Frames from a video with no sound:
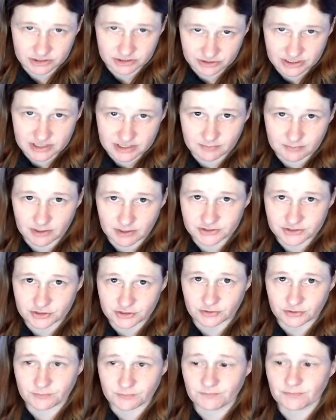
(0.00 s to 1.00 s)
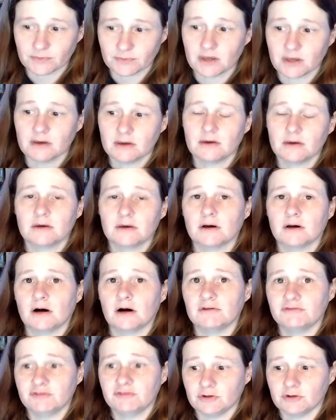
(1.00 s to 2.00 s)
t plus u
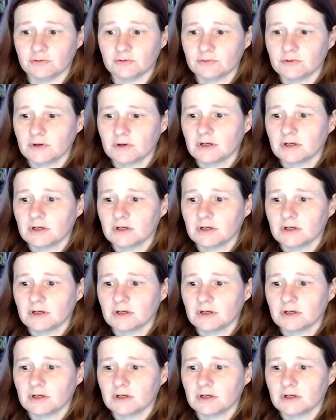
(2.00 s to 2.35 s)
of u